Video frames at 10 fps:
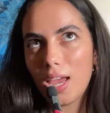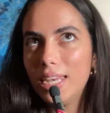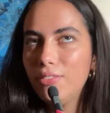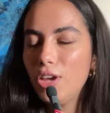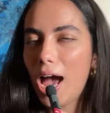
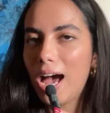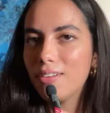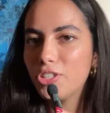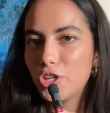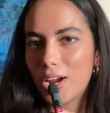And if you
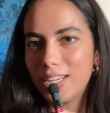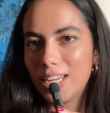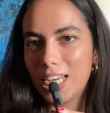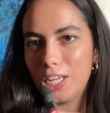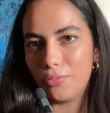have tried
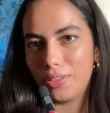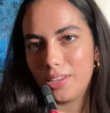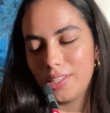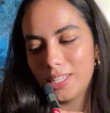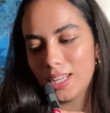any of
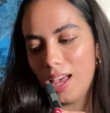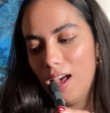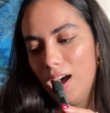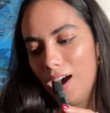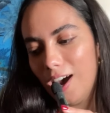these,
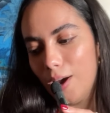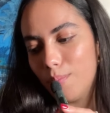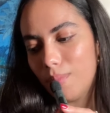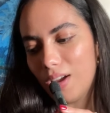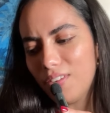
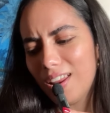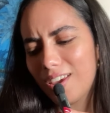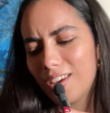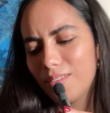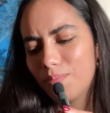I feel
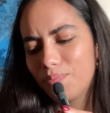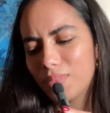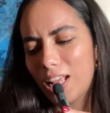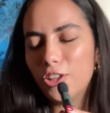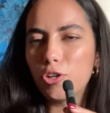like
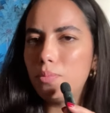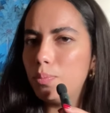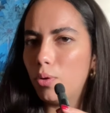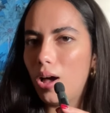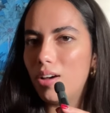a lot of
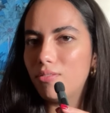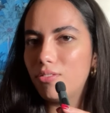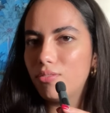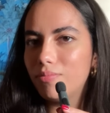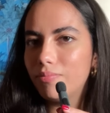people
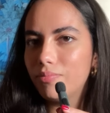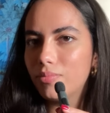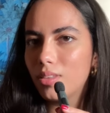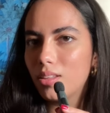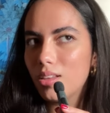
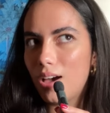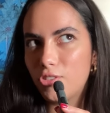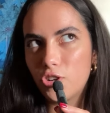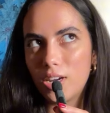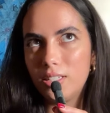have
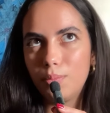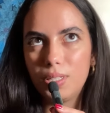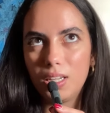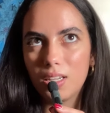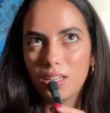tried
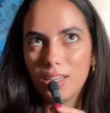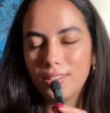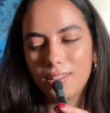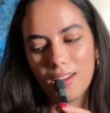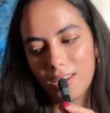Diptyque.
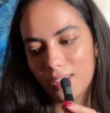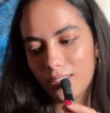It's like,